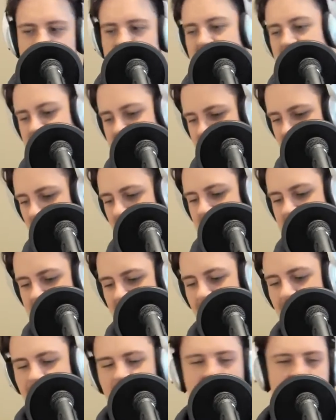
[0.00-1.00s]
It's a
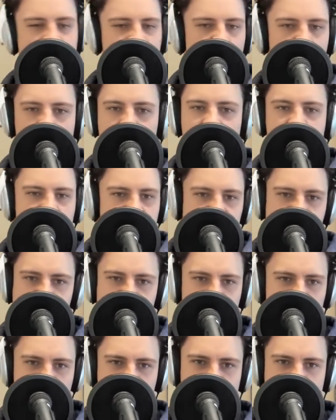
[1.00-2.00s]
villain origin
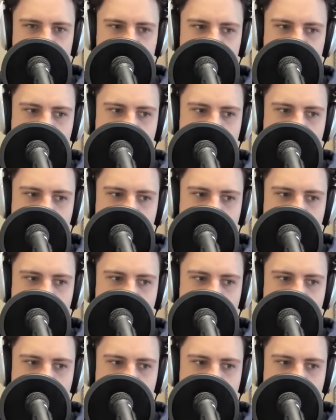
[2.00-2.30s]
story.